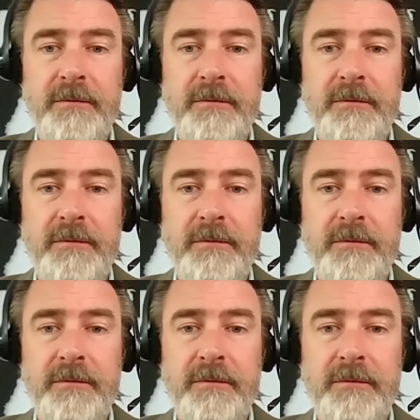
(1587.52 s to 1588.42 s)
one as his
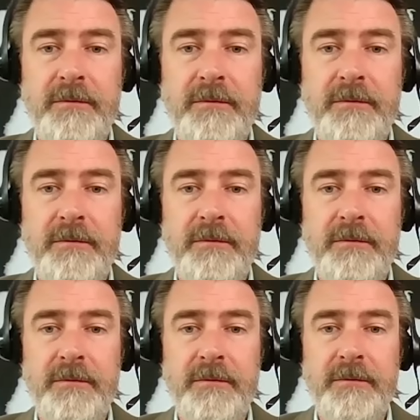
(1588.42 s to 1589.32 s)
successor,
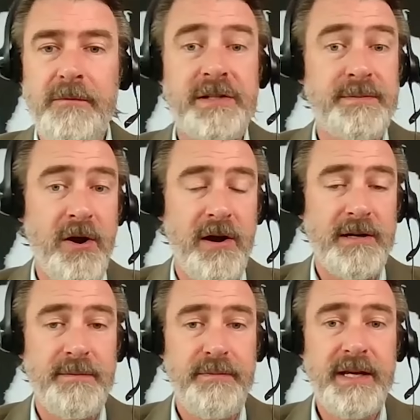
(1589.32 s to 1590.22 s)
uh, was smart,